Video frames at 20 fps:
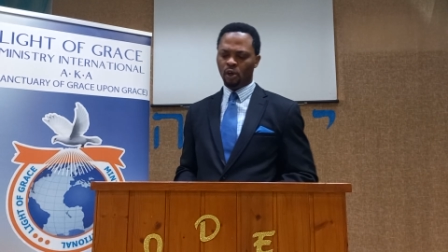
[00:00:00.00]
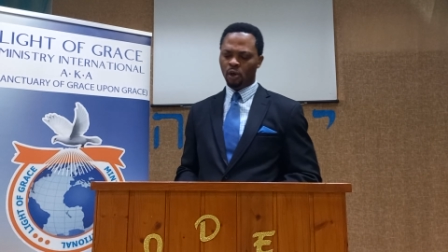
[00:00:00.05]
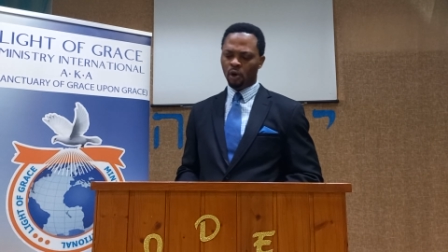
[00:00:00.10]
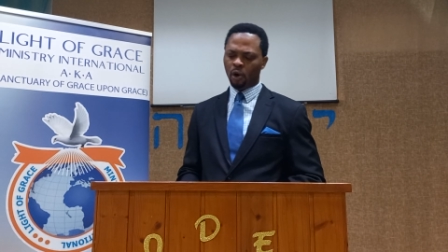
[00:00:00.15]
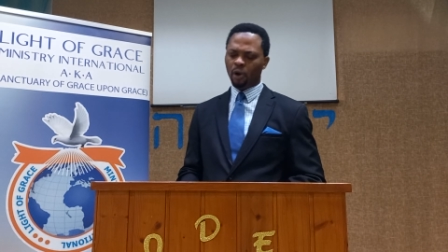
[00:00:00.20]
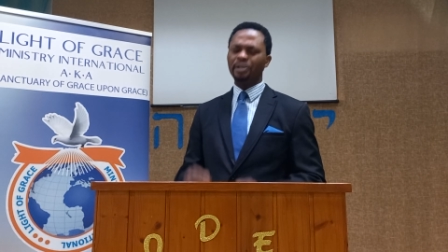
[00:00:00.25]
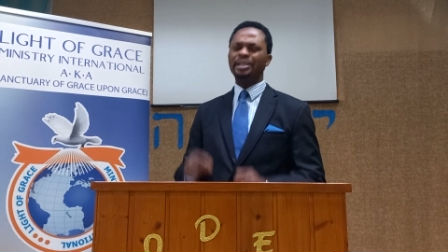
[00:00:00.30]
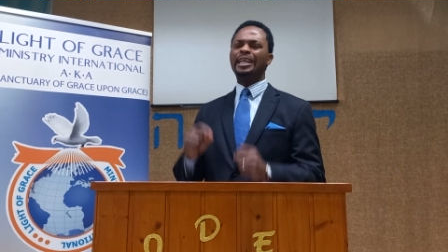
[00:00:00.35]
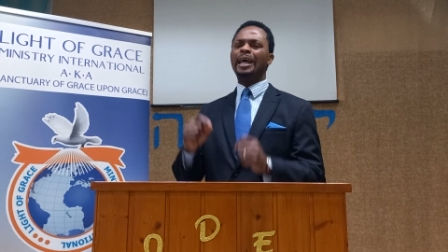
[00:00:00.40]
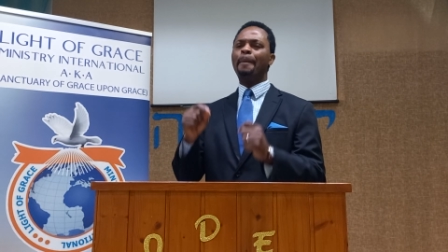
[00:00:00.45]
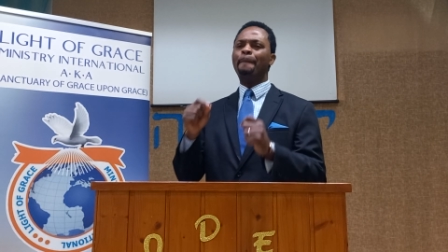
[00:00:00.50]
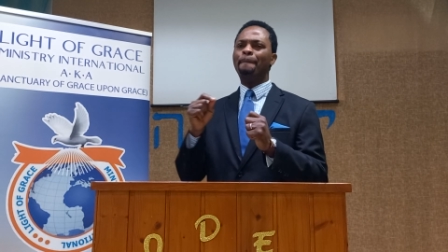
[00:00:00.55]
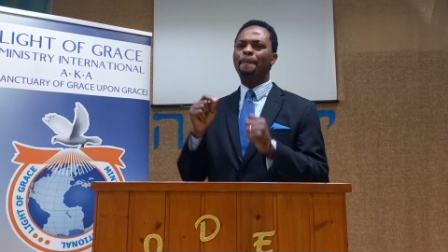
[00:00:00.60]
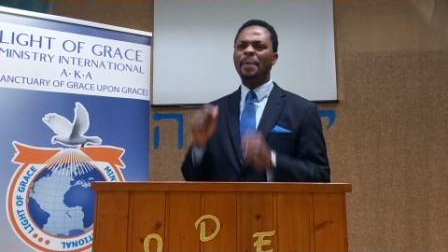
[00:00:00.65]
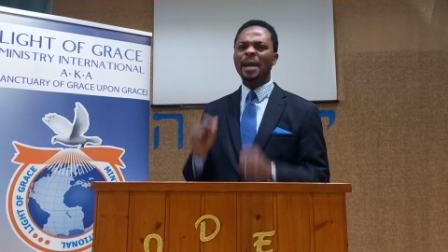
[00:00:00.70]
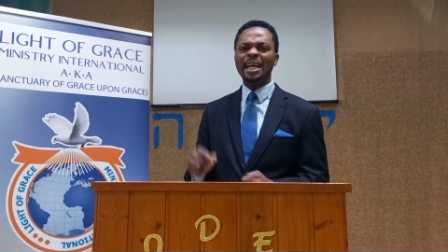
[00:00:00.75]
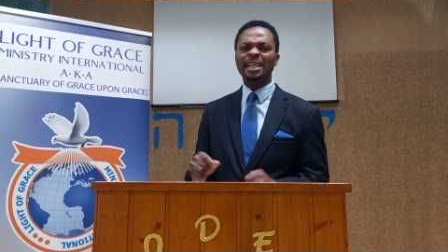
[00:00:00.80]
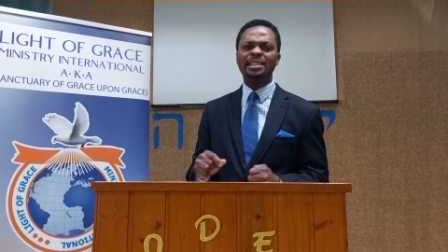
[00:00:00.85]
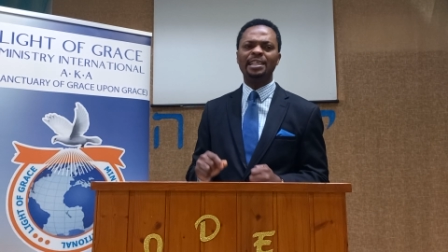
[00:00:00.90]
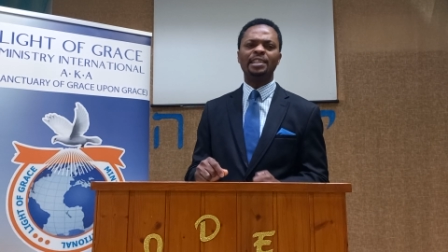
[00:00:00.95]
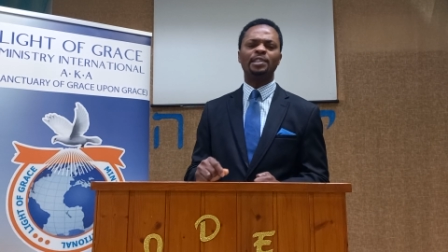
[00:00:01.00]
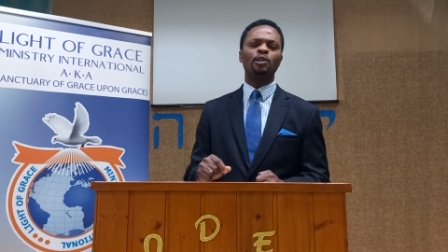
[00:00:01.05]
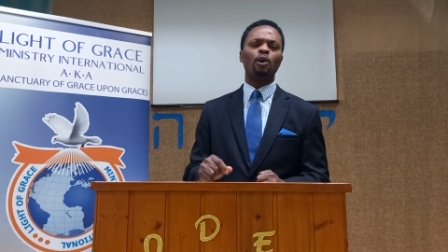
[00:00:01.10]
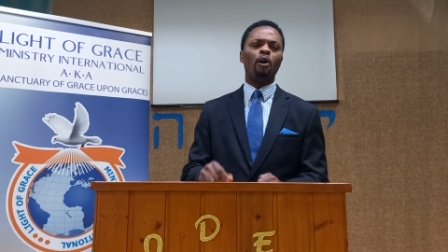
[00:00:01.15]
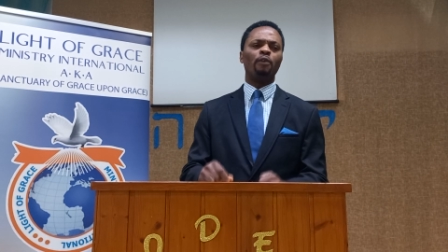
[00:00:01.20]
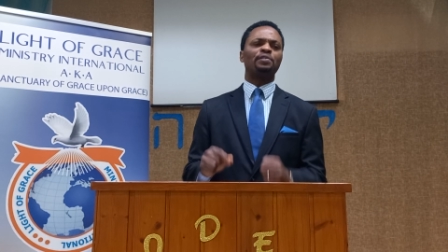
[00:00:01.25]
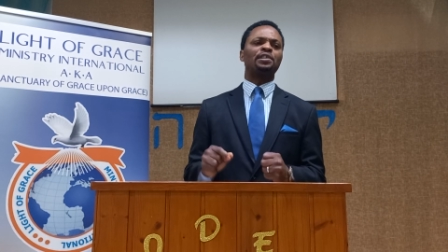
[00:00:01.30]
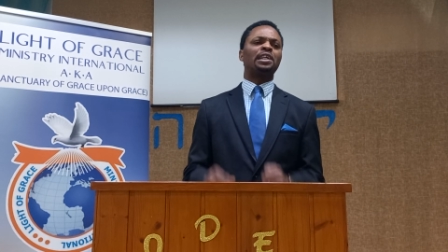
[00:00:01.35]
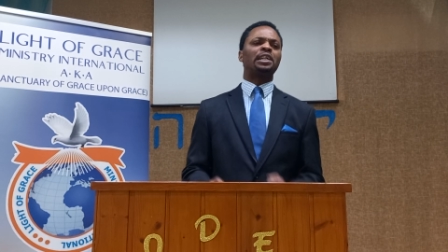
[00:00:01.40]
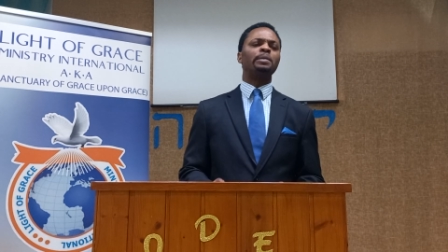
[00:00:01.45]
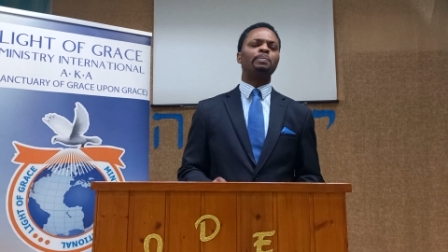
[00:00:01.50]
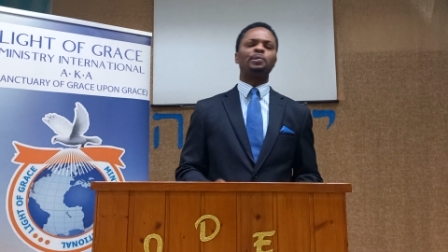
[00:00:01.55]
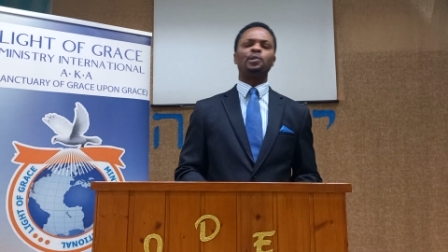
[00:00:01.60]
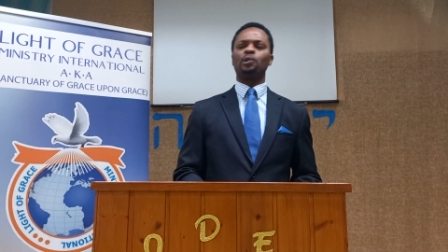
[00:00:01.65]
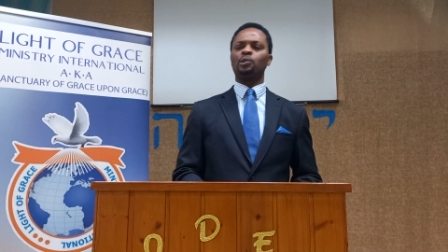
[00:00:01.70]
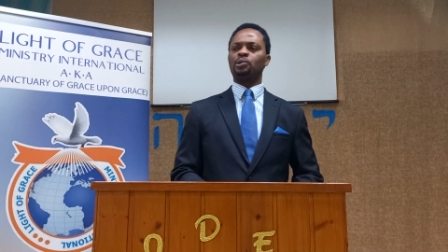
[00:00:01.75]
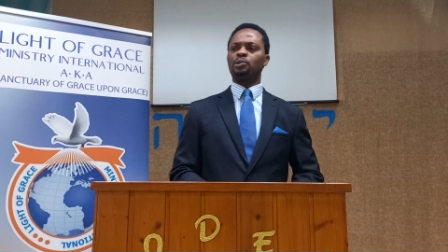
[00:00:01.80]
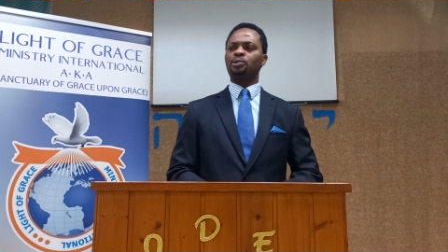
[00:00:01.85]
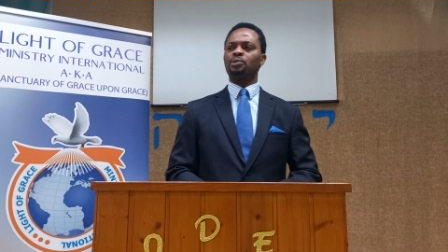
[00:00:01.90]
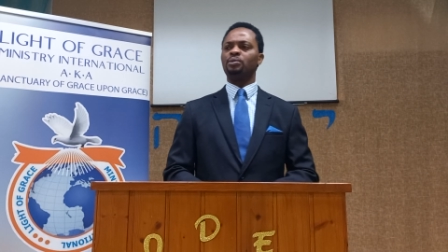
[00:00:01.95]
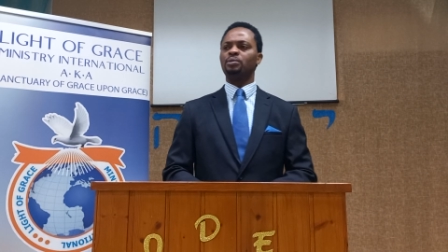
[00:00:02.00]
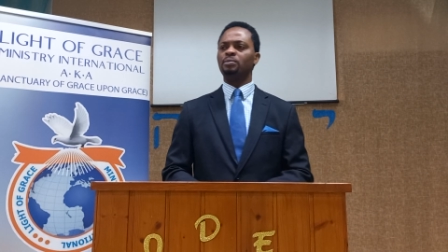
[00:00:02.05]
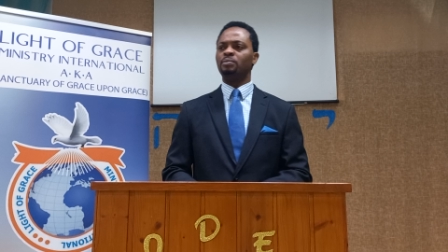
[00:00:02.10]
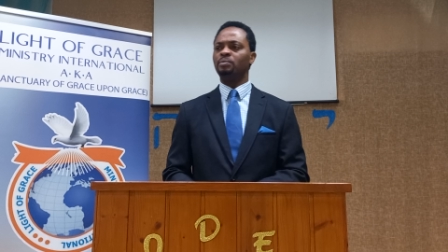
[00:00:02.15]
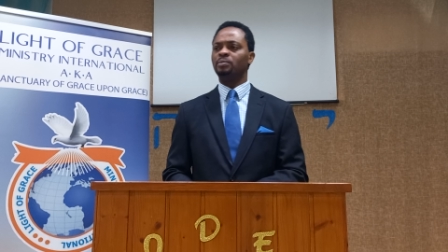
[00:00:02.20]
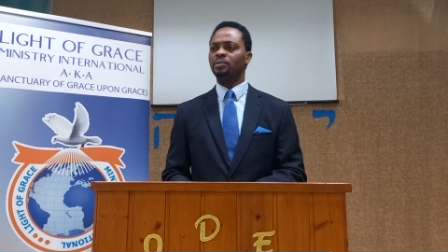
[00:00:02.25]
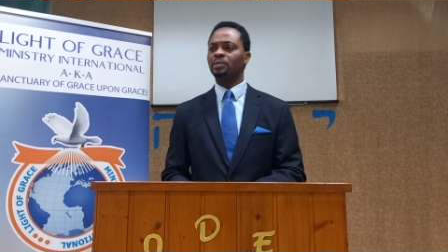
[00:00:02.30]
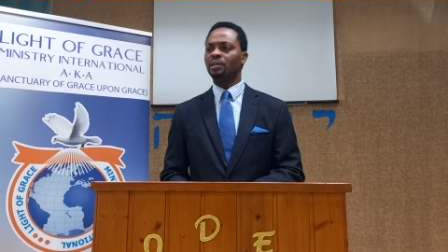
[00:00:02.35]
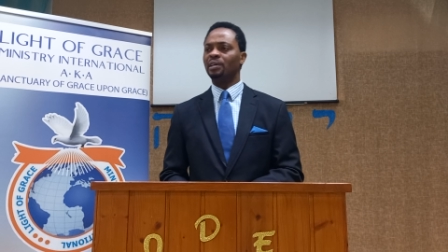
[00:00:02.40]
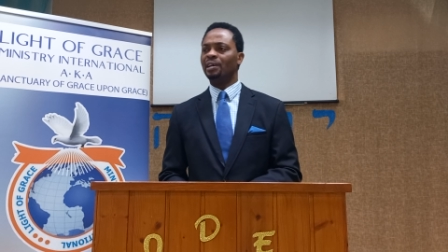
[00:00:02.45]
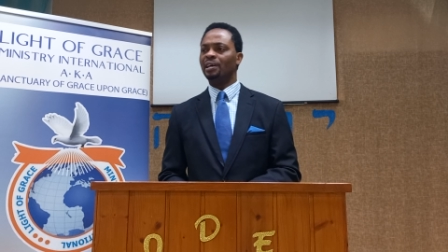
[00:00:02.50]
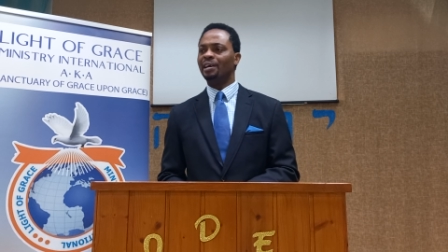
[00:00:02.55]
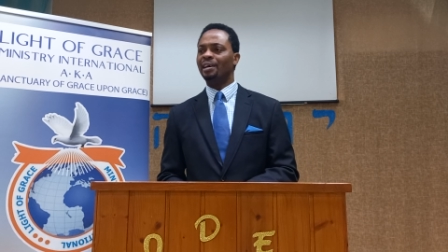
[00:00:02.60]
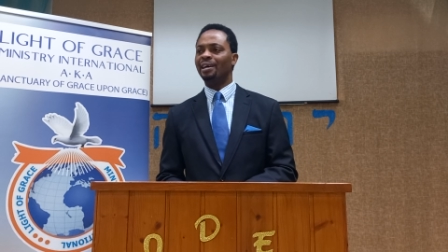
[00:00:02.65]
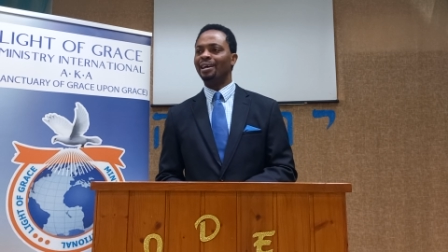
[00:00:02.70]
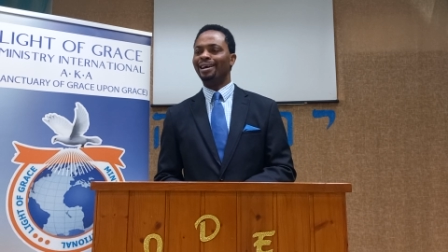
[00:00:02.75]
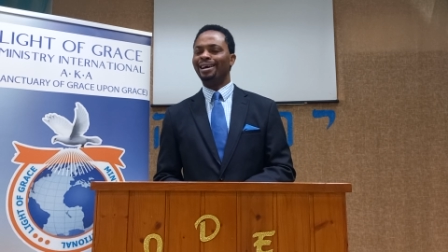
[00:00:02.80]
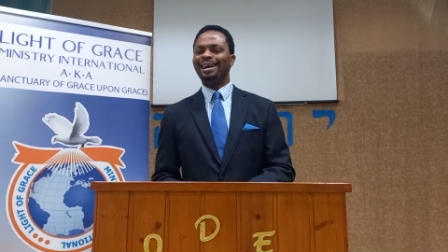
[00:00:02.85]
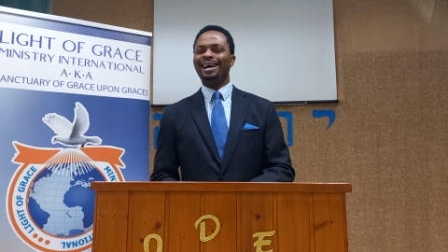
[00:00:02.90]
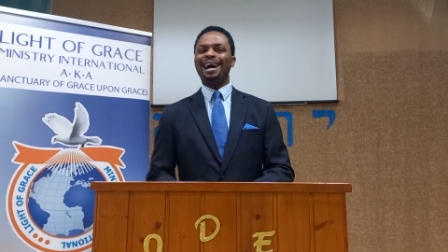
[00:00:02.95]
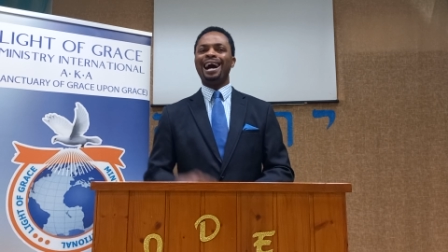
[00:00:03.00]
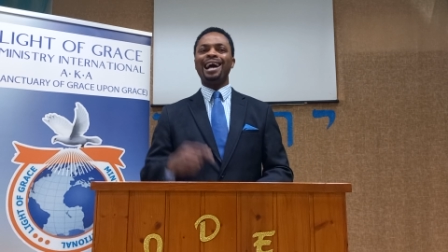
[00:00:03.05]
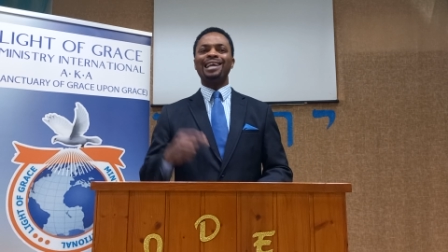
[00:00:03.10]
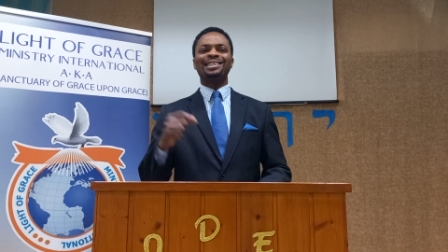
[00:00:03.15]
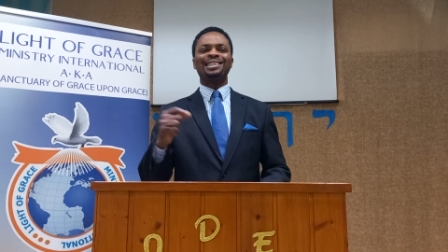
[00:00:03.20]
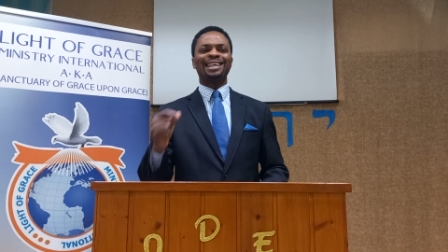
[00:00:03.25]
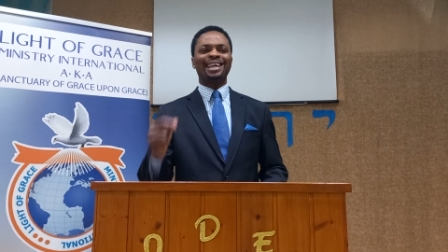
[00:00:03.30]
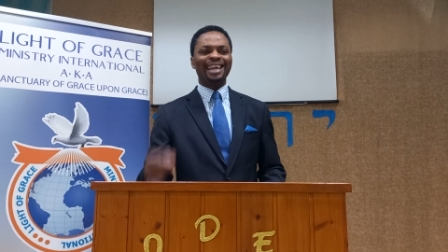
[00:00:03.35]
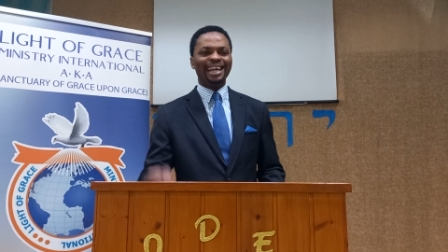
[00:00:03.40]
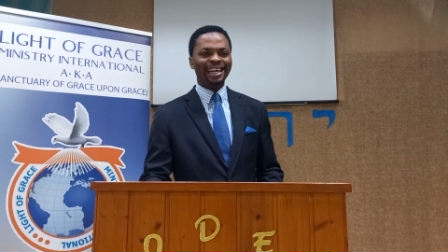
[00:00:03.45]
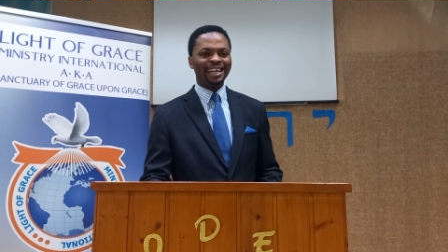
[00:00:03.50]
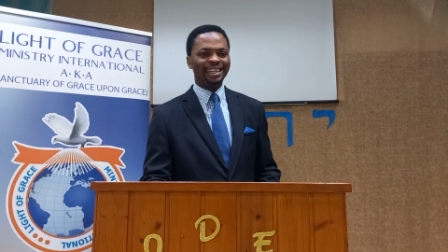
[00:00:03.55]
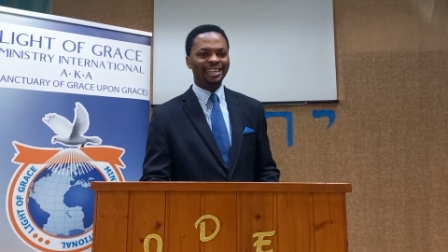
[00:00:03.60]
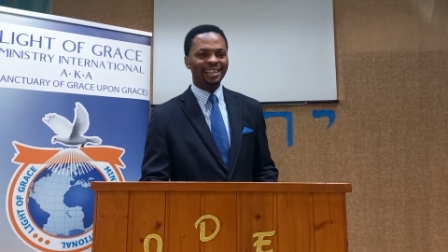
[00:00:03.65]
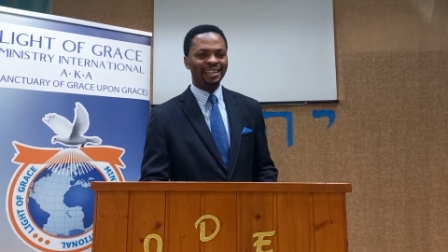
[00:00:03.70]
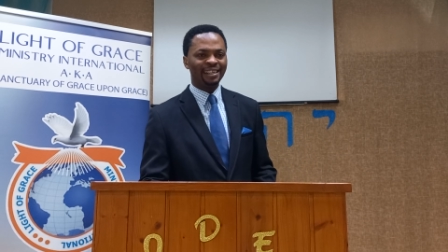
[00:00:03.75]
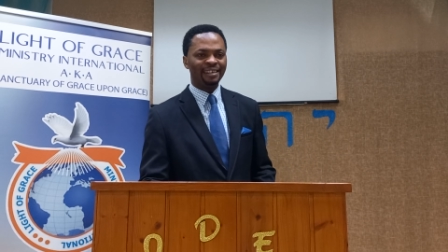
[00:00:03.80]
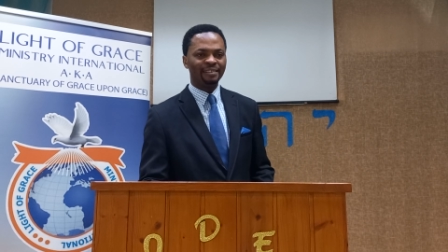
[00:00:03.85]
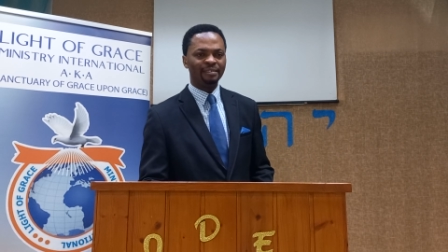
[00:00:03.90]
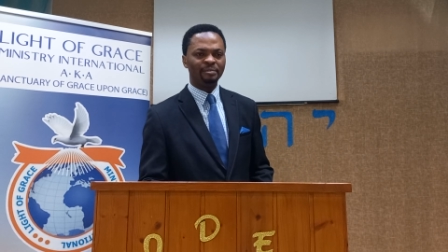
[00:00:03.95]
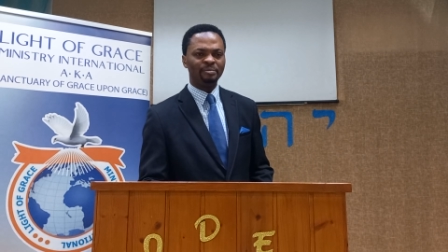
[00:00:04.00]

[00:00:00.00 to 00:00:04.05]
on the basis of scriptures. Asking